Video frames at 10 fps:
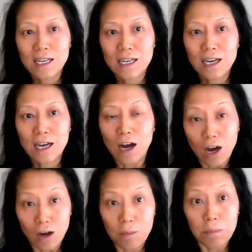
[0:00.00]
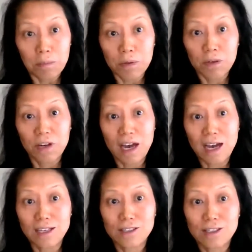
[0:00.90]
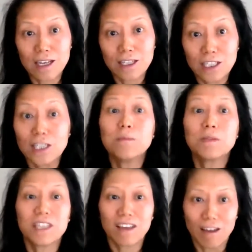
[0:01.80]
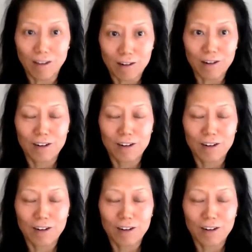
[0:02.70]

up as a team together,